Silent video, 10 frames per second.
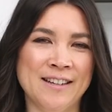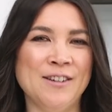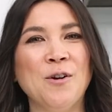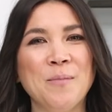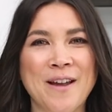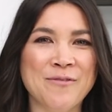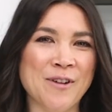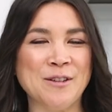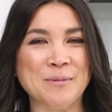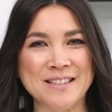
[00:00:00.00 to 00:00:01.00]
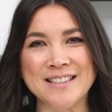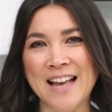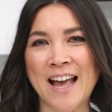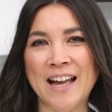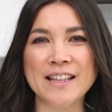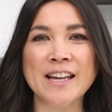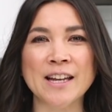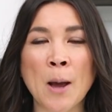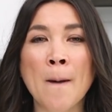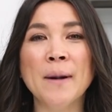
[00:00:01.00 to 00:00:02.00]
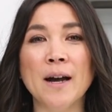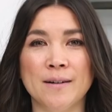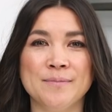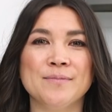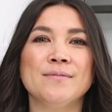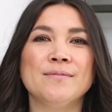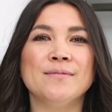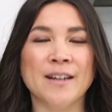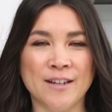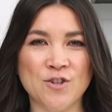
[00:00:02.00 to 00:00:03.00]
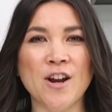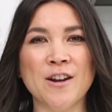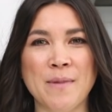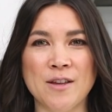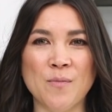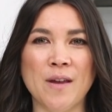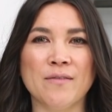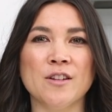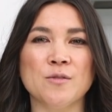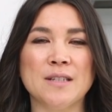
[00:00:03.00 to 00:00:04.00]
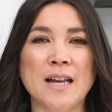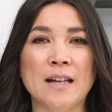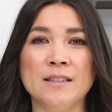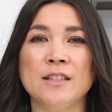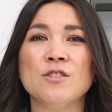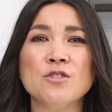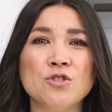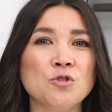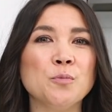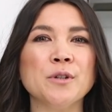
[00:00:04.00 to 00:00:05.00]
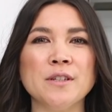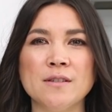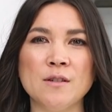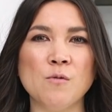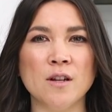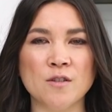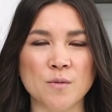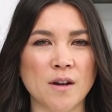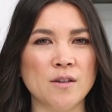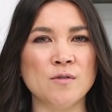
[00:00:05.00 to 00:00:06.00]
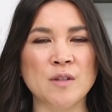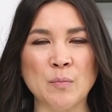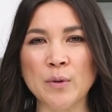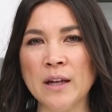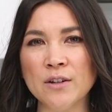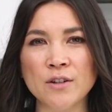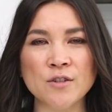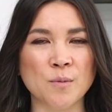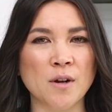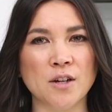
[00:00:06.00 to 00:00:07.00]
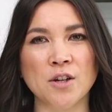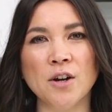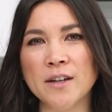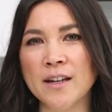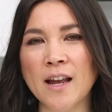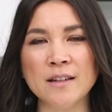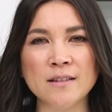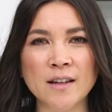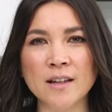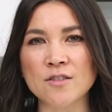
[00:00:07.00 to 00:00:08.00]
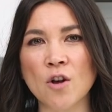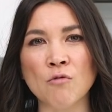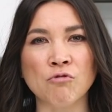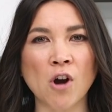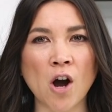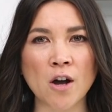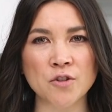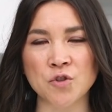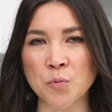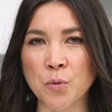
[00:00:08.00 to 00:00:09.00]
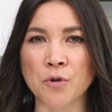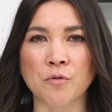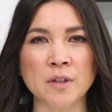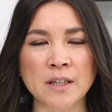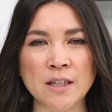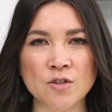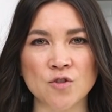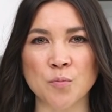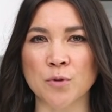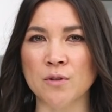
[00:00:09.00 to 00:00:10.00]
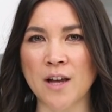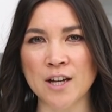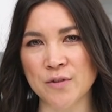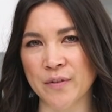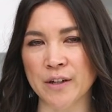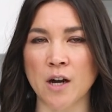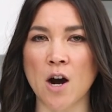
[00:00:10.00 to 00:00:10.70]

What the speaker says: You don't make friends with salad, but I'm gonna try to make you make friends with salad. These are super easy ones. We're not using blenders, we're not cooking anything. It's all raw, super green, super lush, very